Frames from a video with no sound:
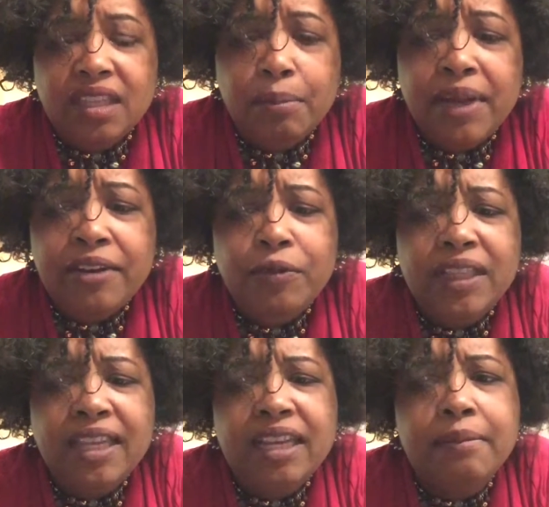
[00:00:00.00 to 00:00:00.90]
But if we
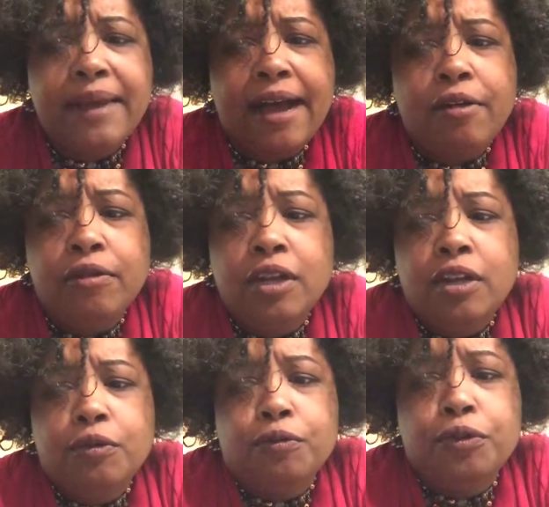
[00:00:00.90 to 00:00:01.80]
think about
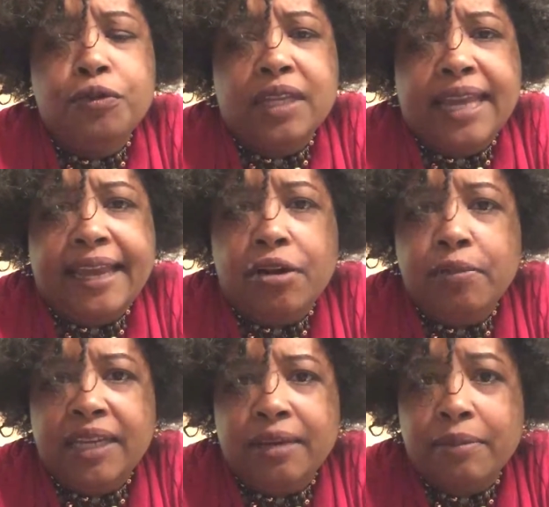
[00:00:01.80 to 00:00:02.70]
Ruth and
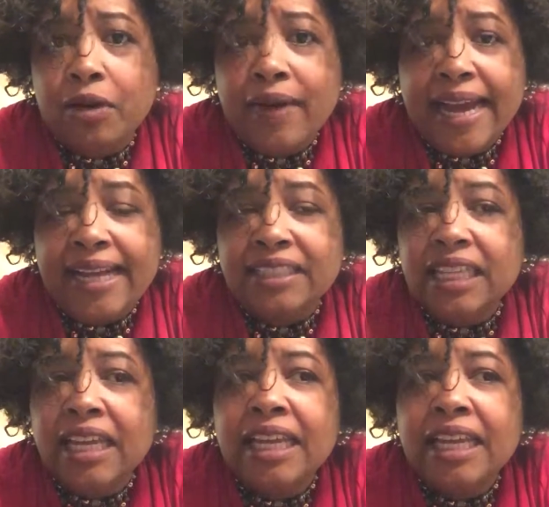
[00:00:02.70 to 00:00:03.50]
Naomi and Boaz,